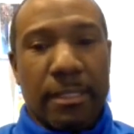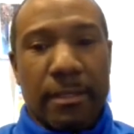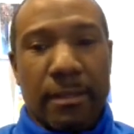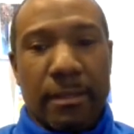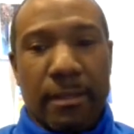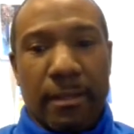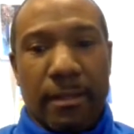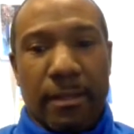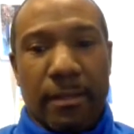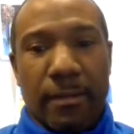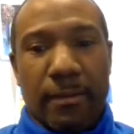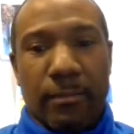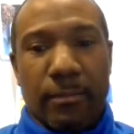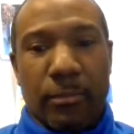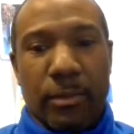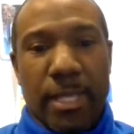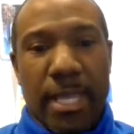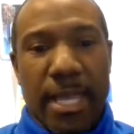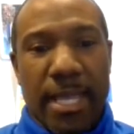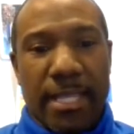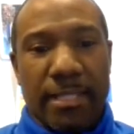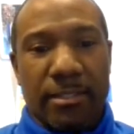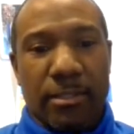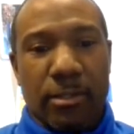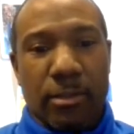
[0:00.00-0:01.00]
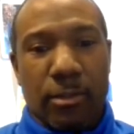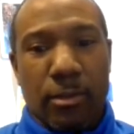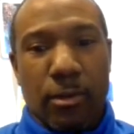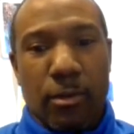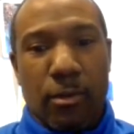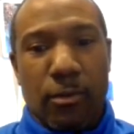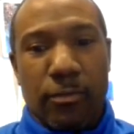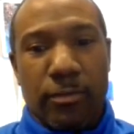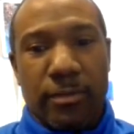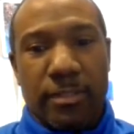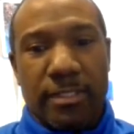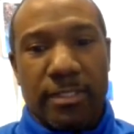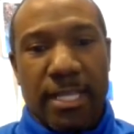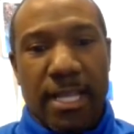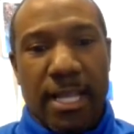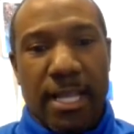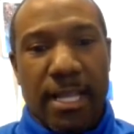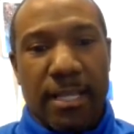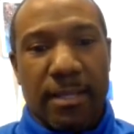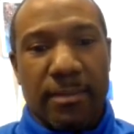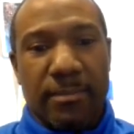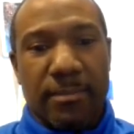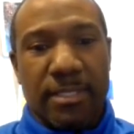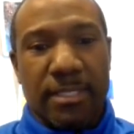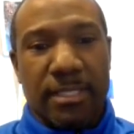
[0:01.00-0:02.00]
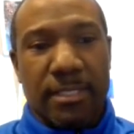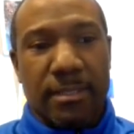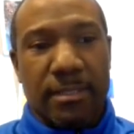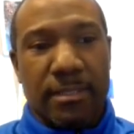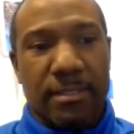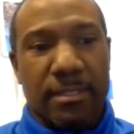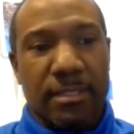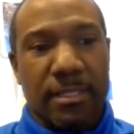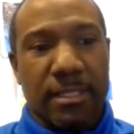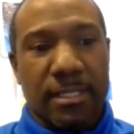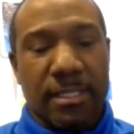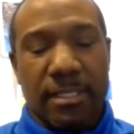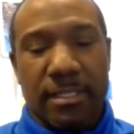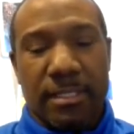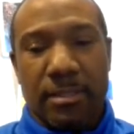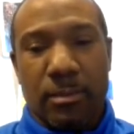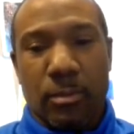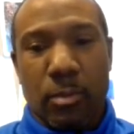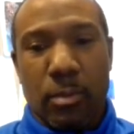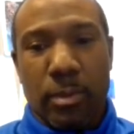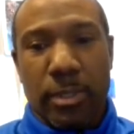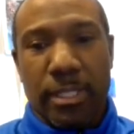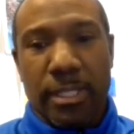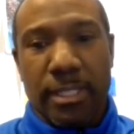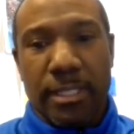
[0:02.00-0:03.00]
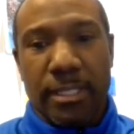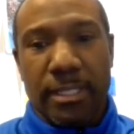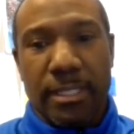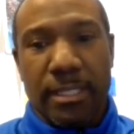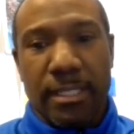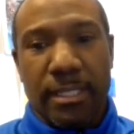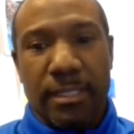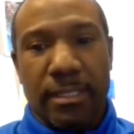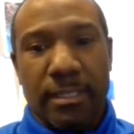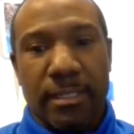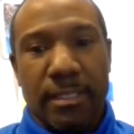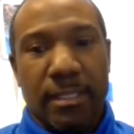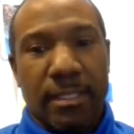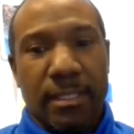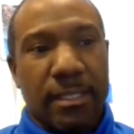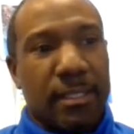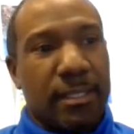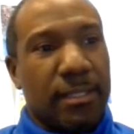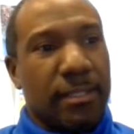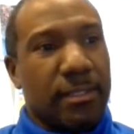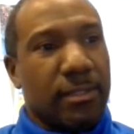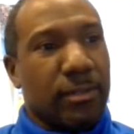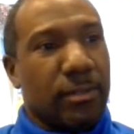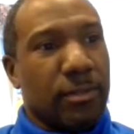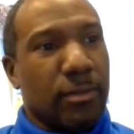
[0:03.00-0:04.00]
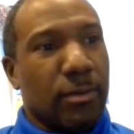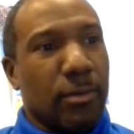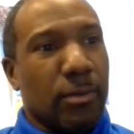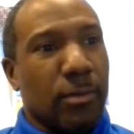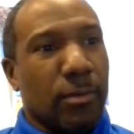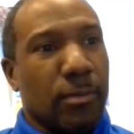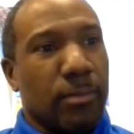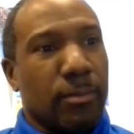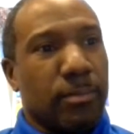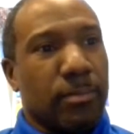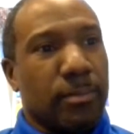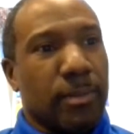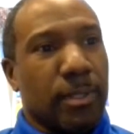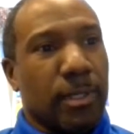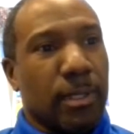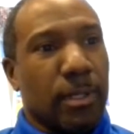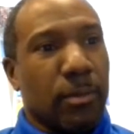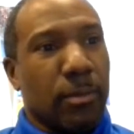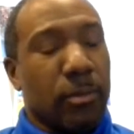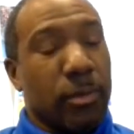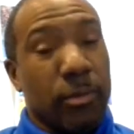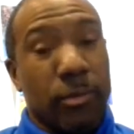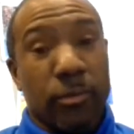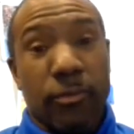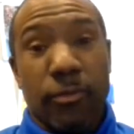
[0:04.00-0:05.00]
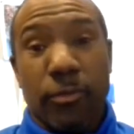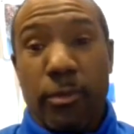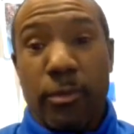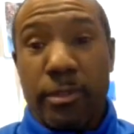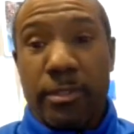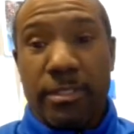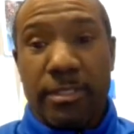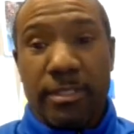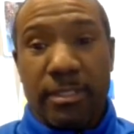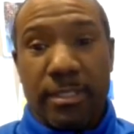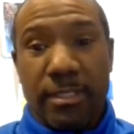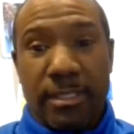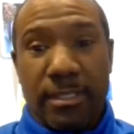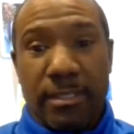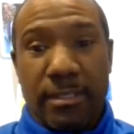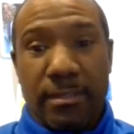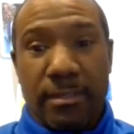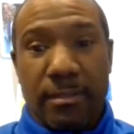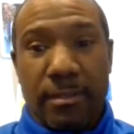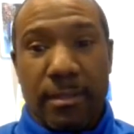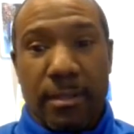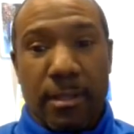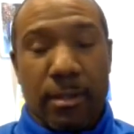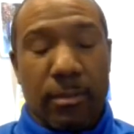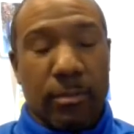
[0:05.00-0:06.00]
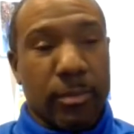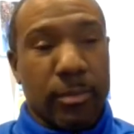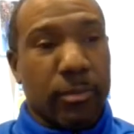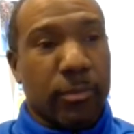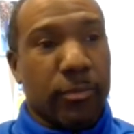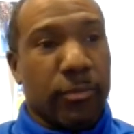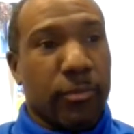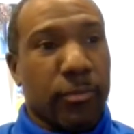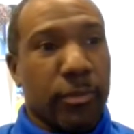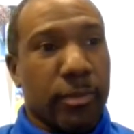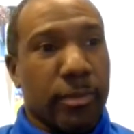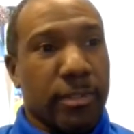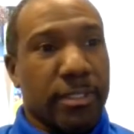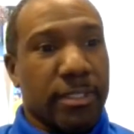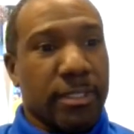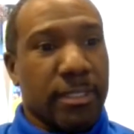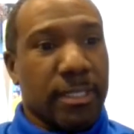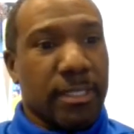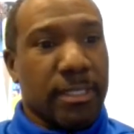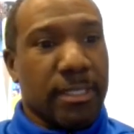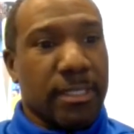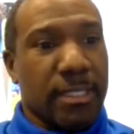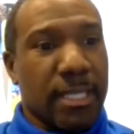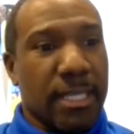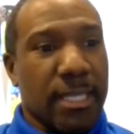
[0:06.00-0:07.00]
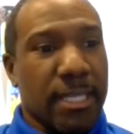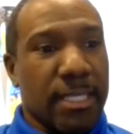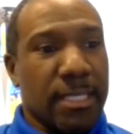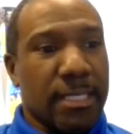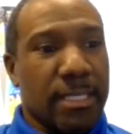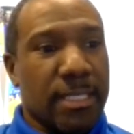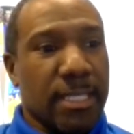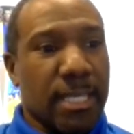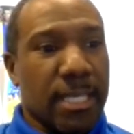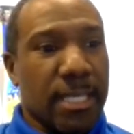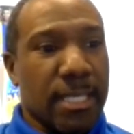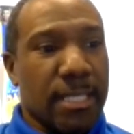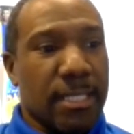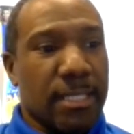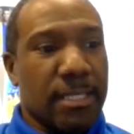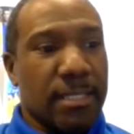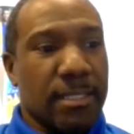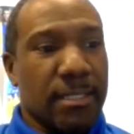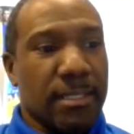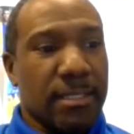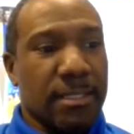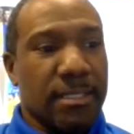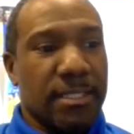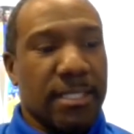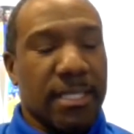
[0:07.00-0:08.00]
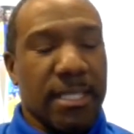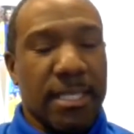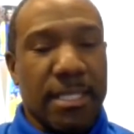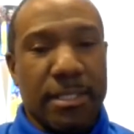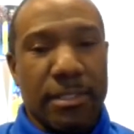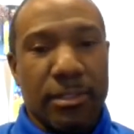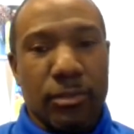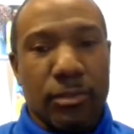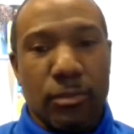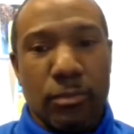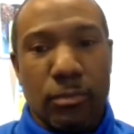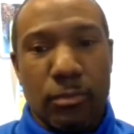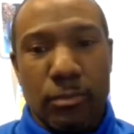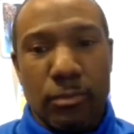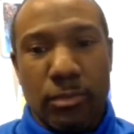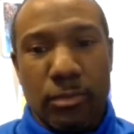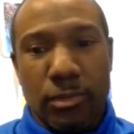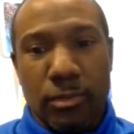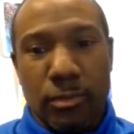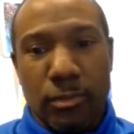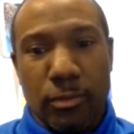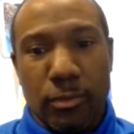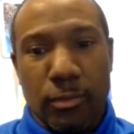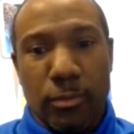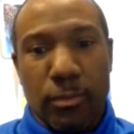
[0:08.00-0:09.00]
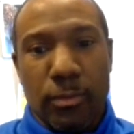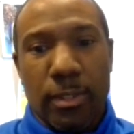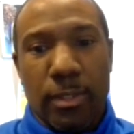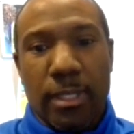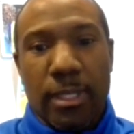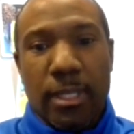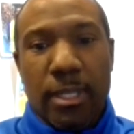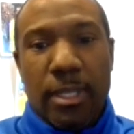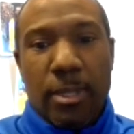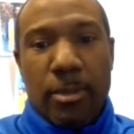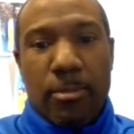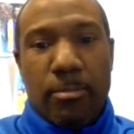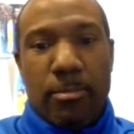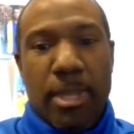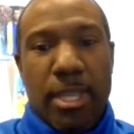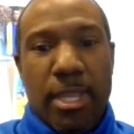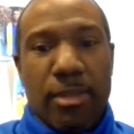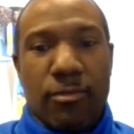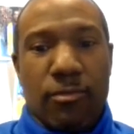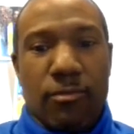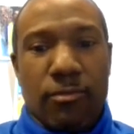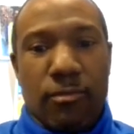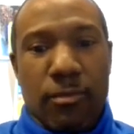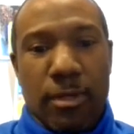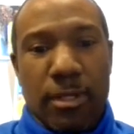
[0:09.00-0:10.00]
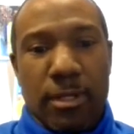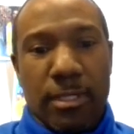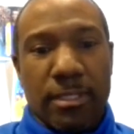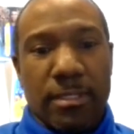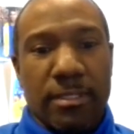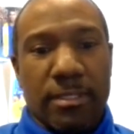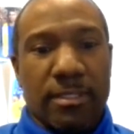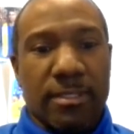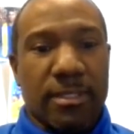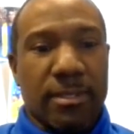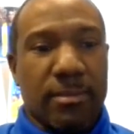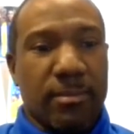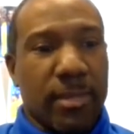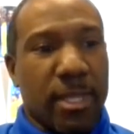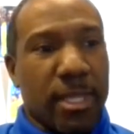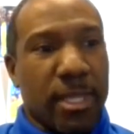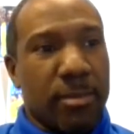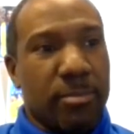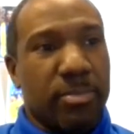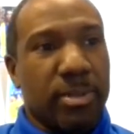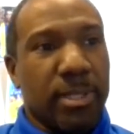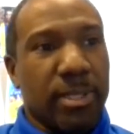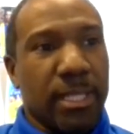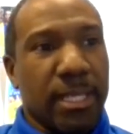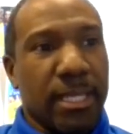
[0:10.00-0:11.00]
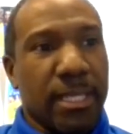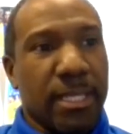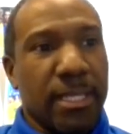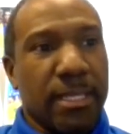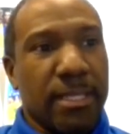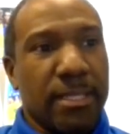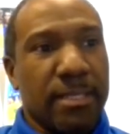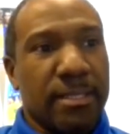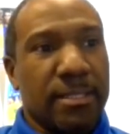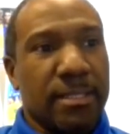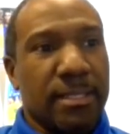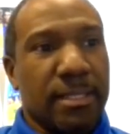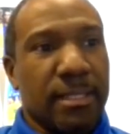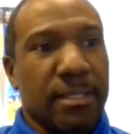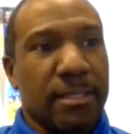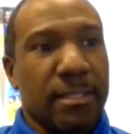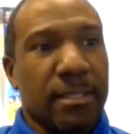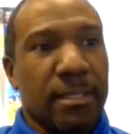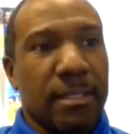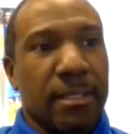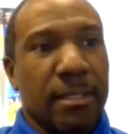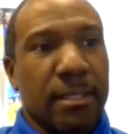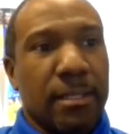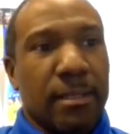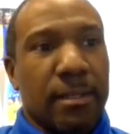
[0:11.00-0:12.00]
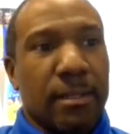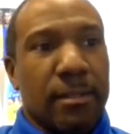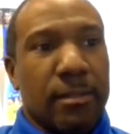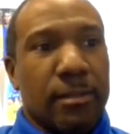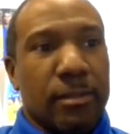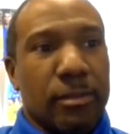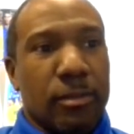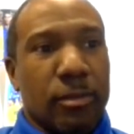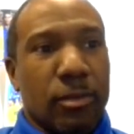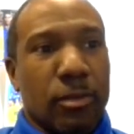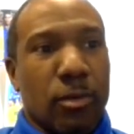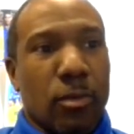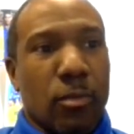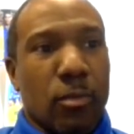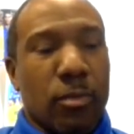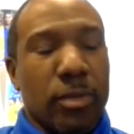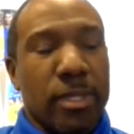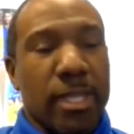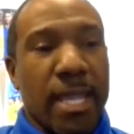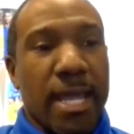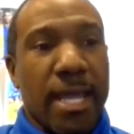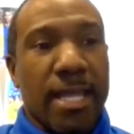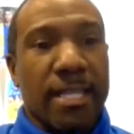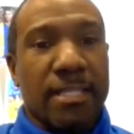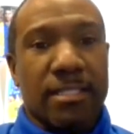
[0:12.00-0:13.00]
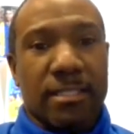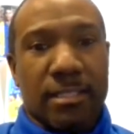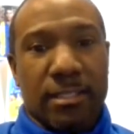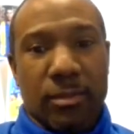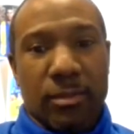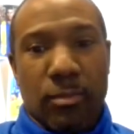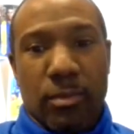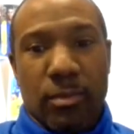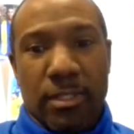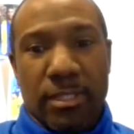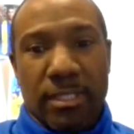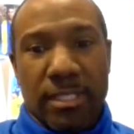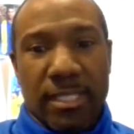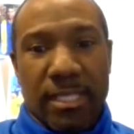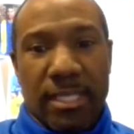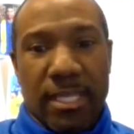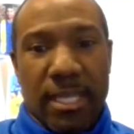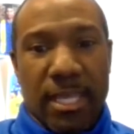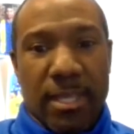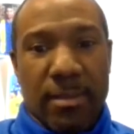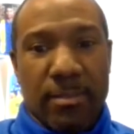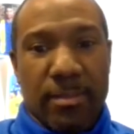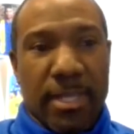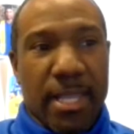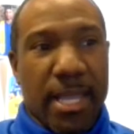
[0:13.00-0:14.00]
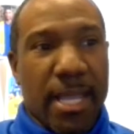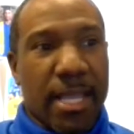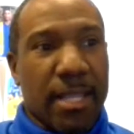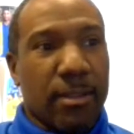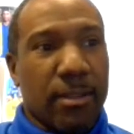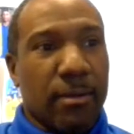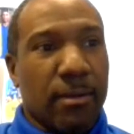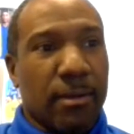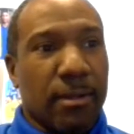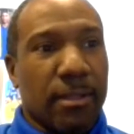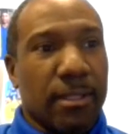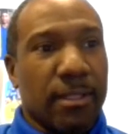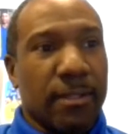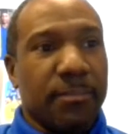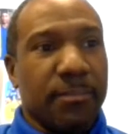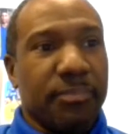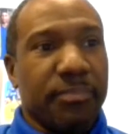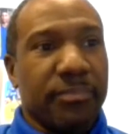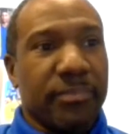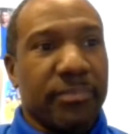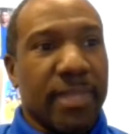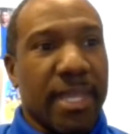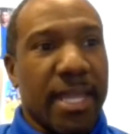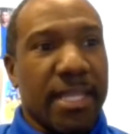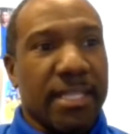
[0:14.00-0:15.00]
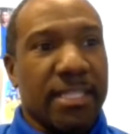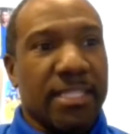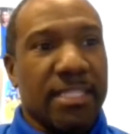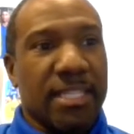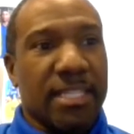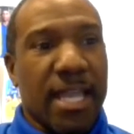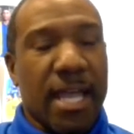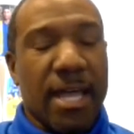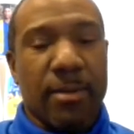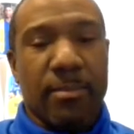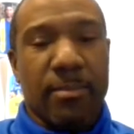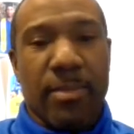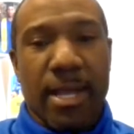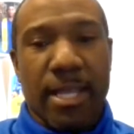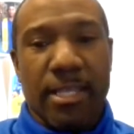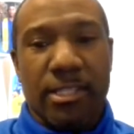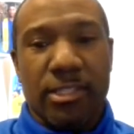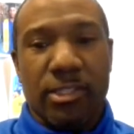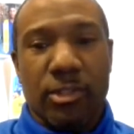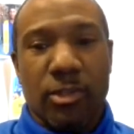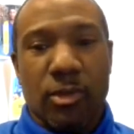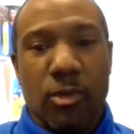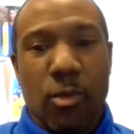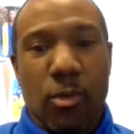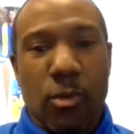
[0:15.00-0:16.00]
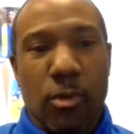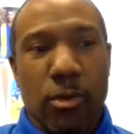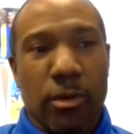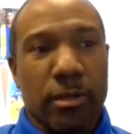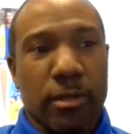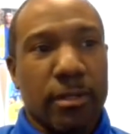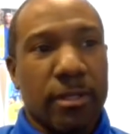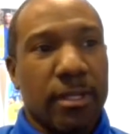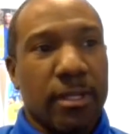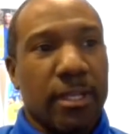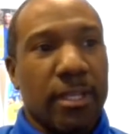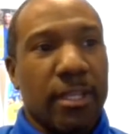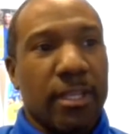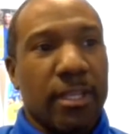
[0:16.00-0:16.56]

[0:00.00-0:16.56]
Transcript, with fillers: Um, we had to go to overtime to to get the win, and you know uh, we were fortunate. Uh, we were fortunate. They they continue to make runs and make plays, and you know we actually won the game not on that shot by Shakur.